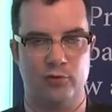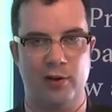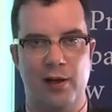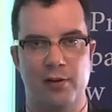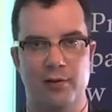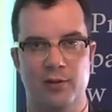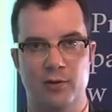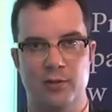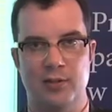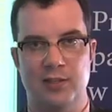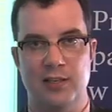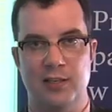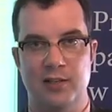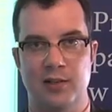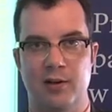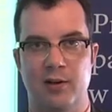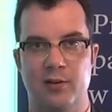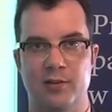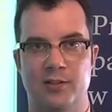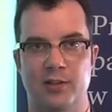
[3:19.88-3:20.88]
route, you see
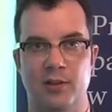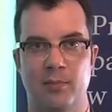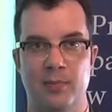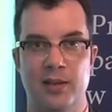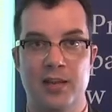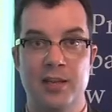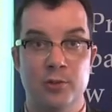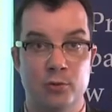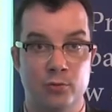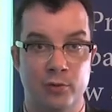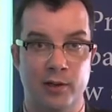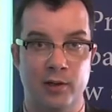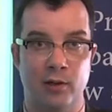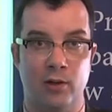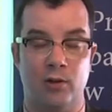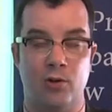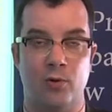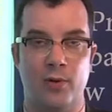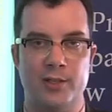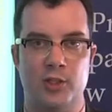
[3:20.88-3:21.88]
there are some Israel
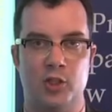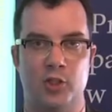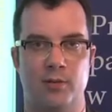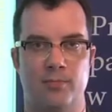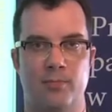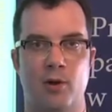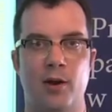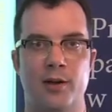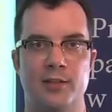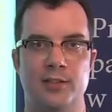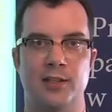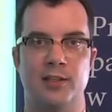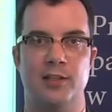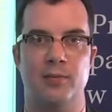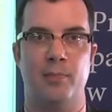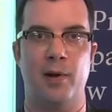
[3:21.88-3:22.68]
question marks at the